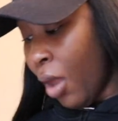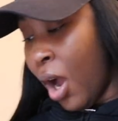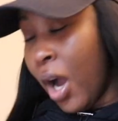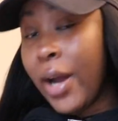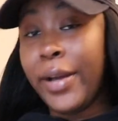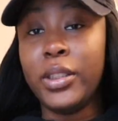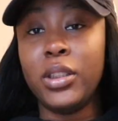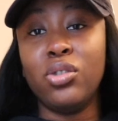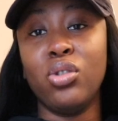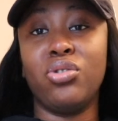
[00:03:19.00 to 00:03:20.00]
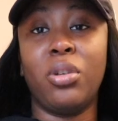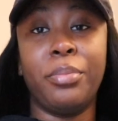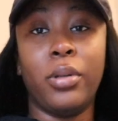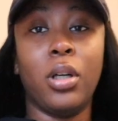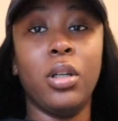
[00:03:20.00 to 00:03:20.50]
and not
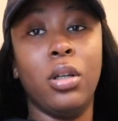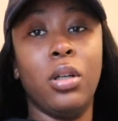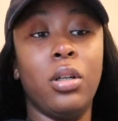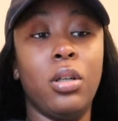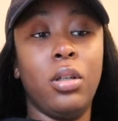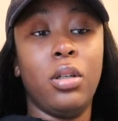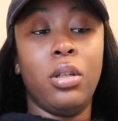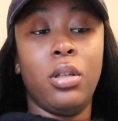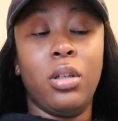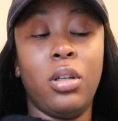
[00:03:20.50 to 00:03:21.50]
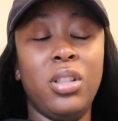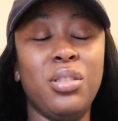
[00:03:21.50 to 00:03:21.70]
jumper, how do